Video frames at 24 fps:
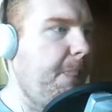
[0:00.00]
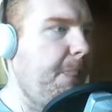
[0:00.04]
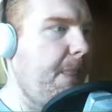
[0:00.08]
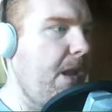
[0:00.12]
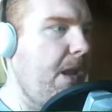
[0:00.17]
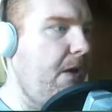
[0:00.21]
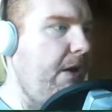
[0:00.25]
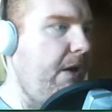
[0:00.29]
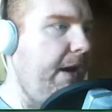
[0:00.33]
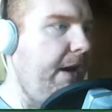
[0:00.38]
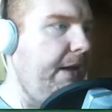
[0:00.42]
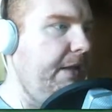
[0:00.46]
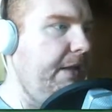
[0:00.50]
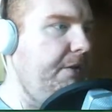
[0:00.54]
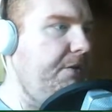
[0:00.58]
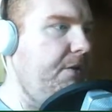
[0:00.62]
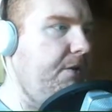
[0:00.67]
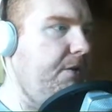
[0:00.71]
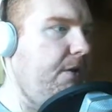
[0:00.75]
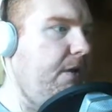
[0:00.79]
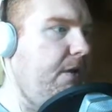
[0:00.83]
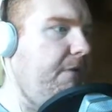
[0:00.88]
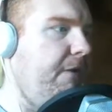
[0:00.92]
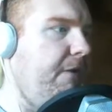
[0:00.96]
All right, insert
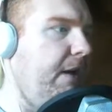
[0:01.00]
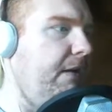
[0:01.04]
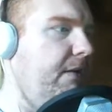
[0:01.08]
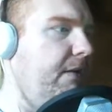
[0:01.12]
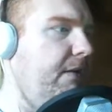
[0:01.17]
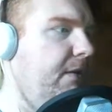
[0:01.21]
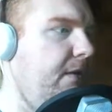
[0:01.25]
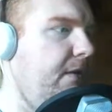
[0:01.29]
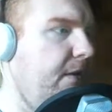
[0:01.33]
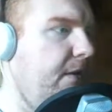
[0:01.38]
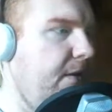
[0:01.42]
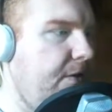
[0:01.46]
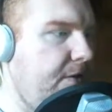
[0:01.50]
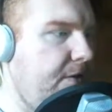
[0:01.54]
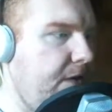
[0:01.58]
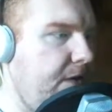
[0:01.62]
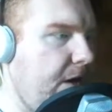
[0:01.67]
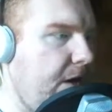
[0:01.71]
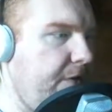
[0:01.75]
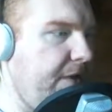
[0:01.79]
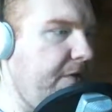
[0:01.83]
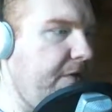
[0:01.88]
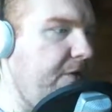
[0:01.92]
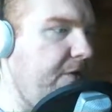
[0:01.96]
artifact. So
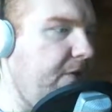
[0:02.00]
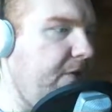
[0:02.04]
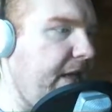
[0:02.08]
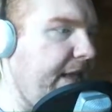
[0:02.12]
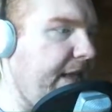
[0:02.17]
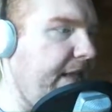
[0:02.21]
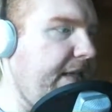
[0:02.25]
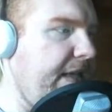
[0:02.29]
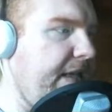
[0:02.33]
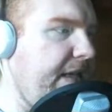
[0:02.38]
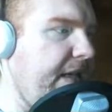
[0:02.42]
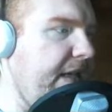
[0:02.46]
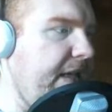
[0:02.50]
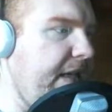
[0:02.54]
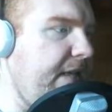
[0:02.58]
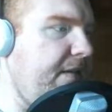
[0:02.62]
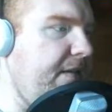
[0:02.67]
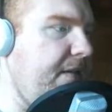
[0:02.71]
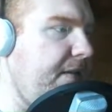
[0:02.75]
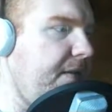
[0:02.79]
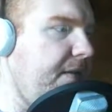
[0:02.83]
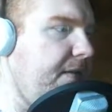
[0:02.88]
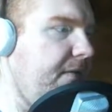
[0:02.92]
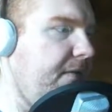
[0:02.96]
these are like
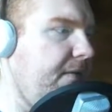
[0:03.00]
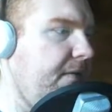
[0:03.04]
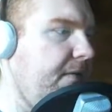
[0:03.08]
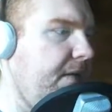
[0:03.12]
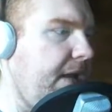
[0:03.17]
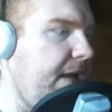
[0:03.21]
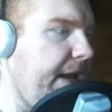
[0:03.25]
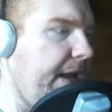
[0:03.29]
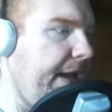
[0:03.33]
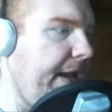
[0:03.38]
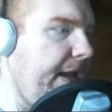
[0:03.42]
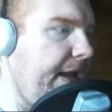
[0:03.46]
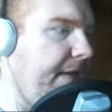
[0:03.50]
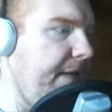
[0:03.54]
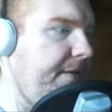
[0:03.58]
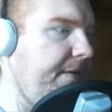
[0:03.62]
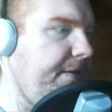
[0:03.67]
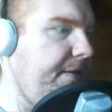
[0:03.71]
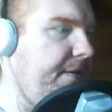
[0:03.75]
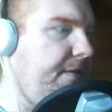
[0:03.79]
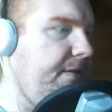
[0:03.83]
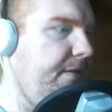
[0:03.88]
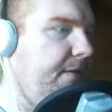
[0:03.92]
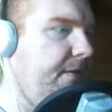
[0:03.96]
keys, I guess.